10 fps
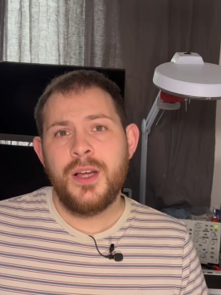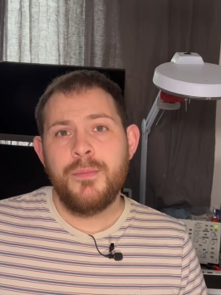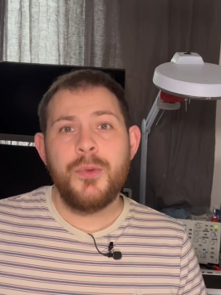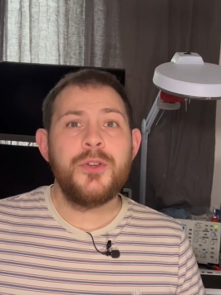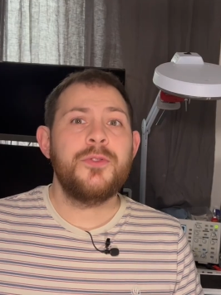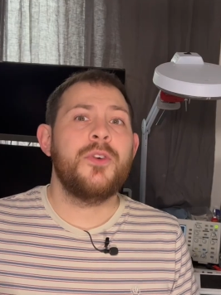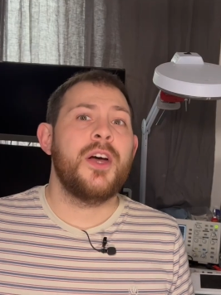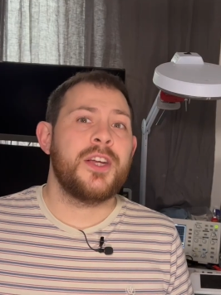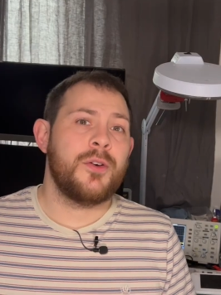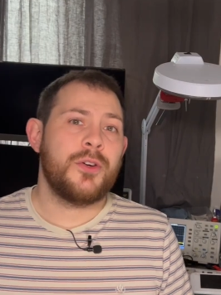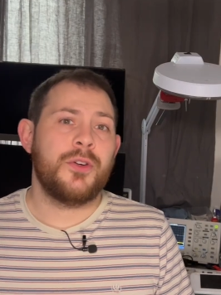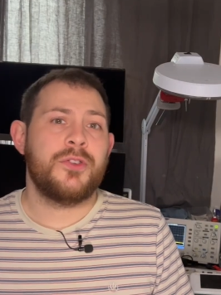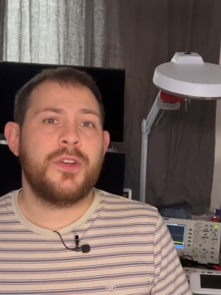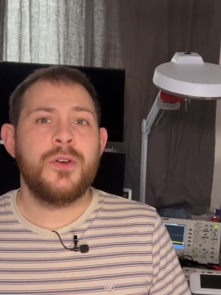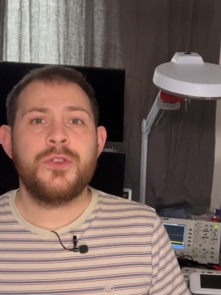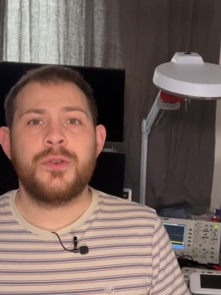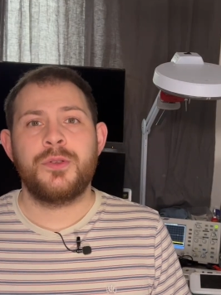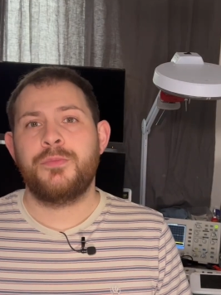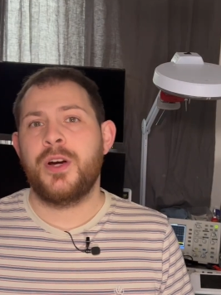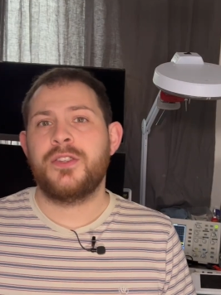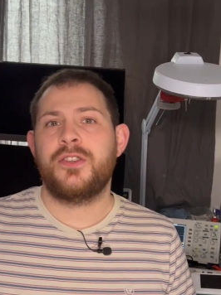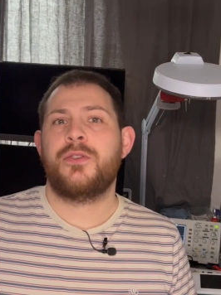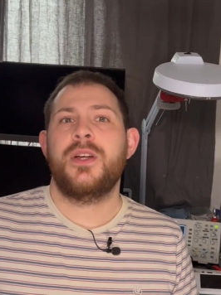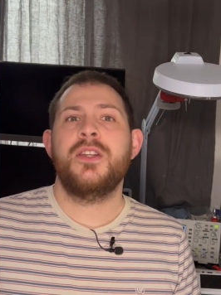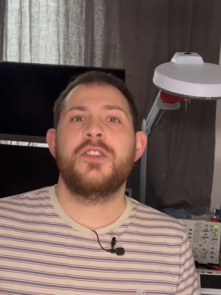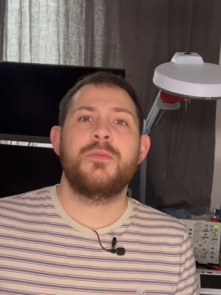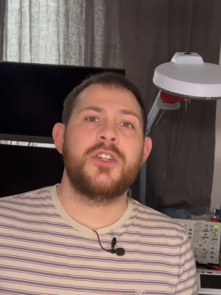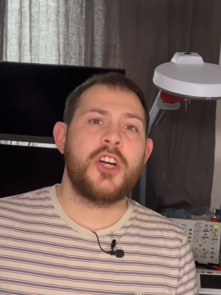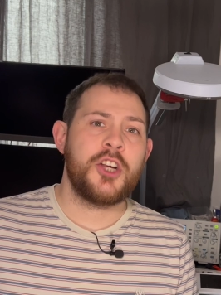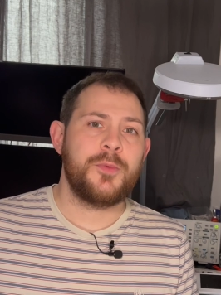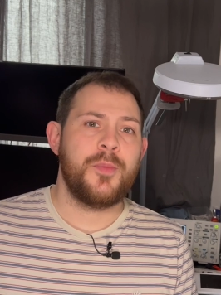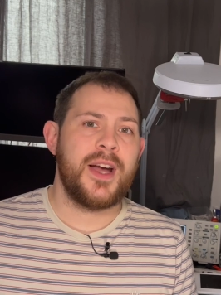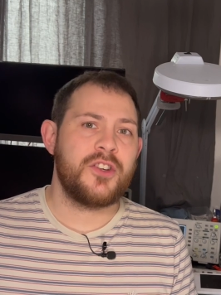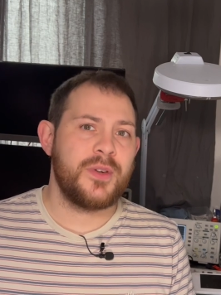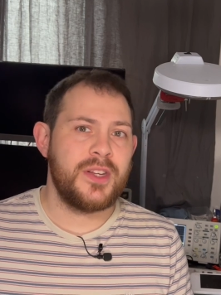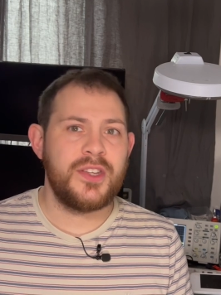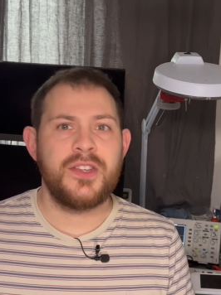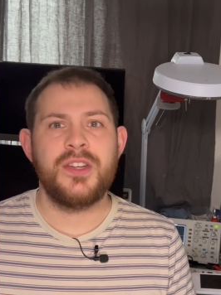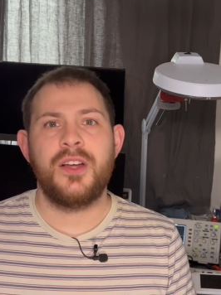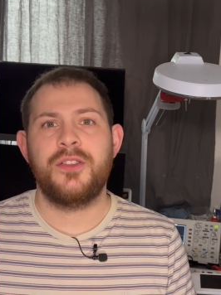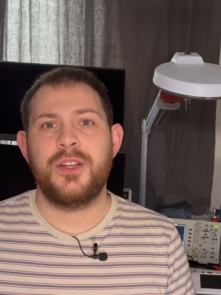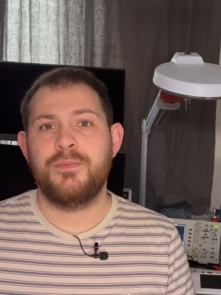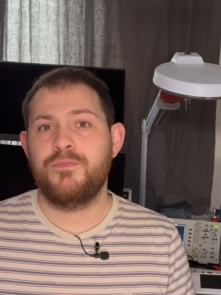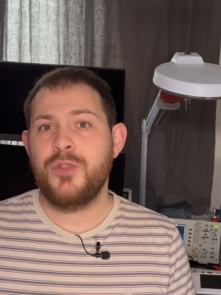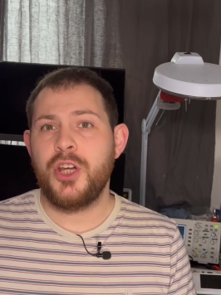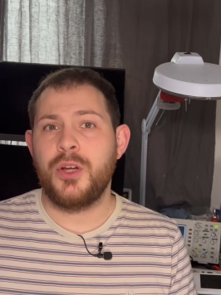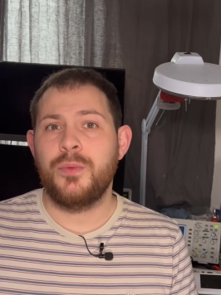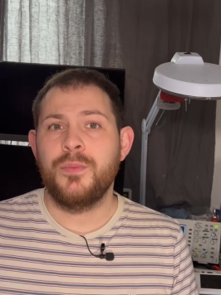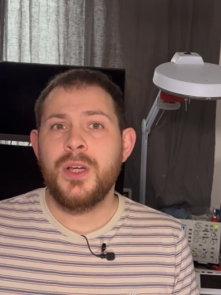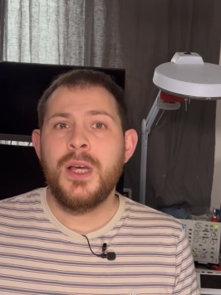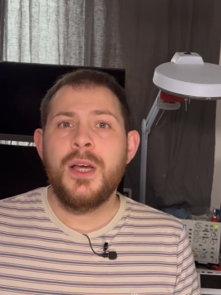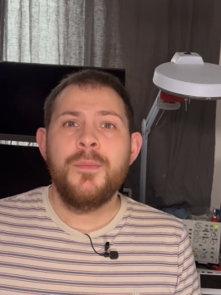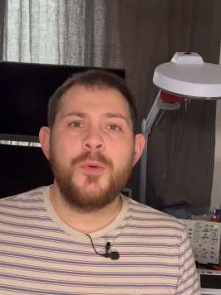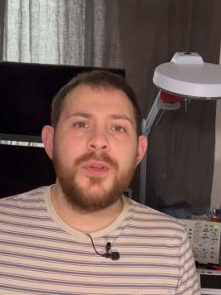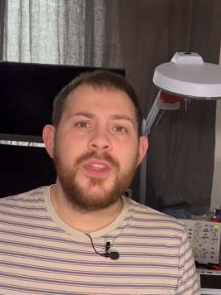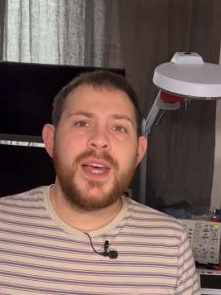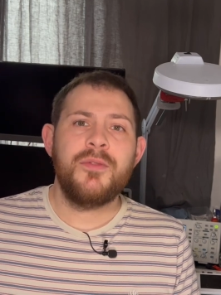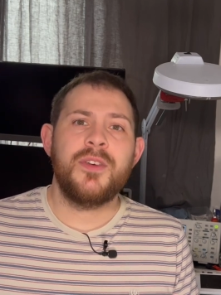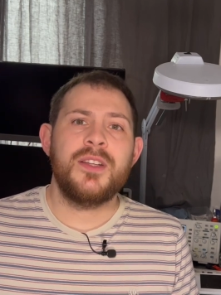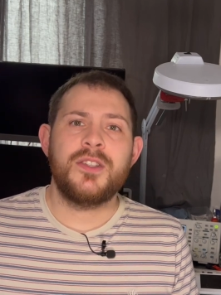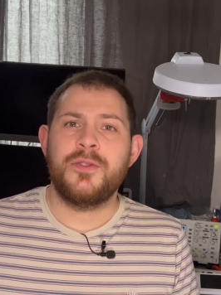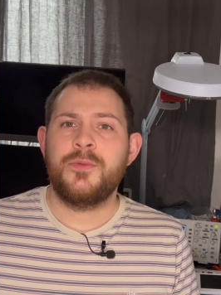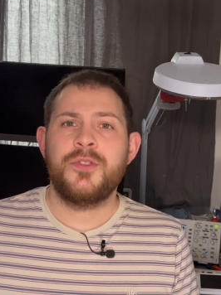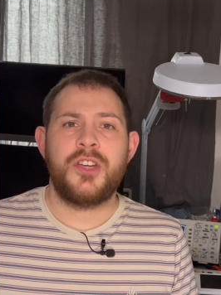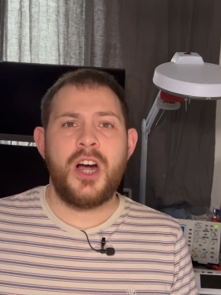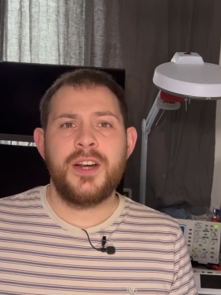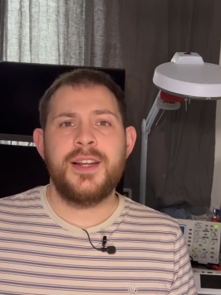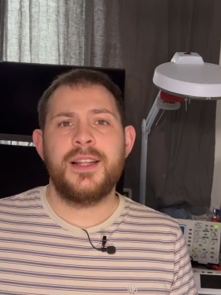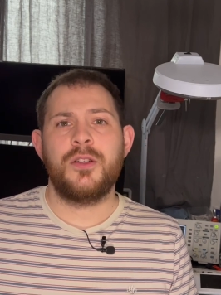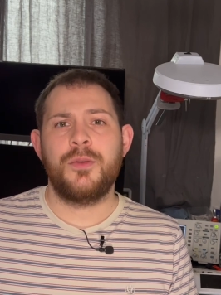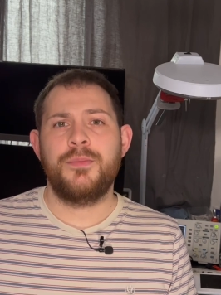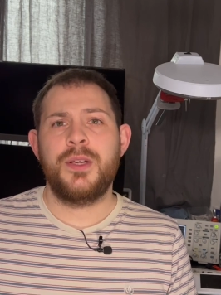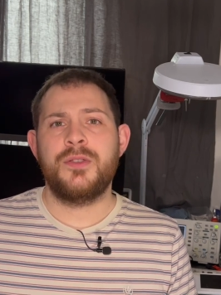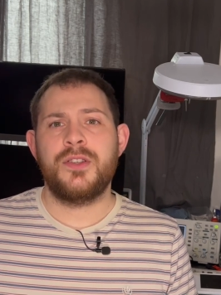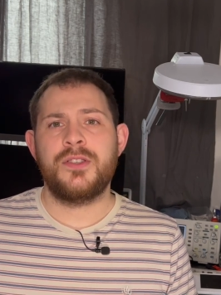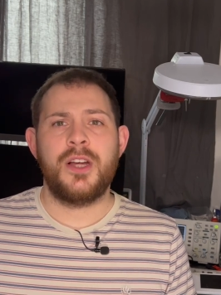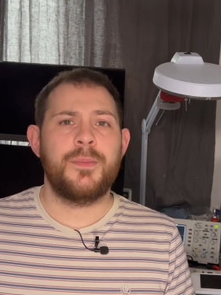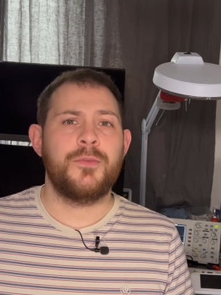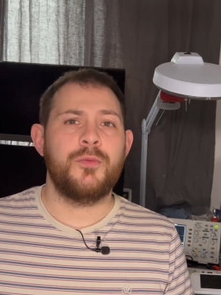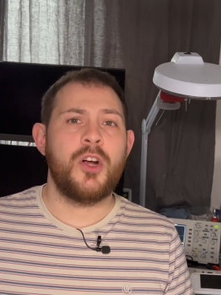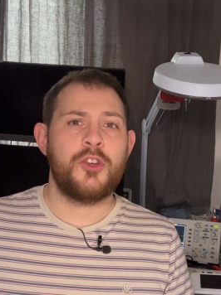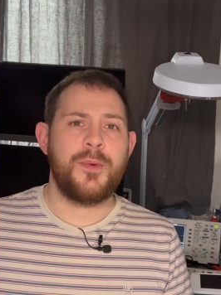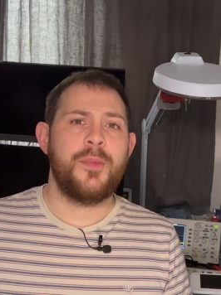Modifying old consoles with brighter screens and rechargeable batteries is nothing new. But with the advent of tiny little computers like the Raspberry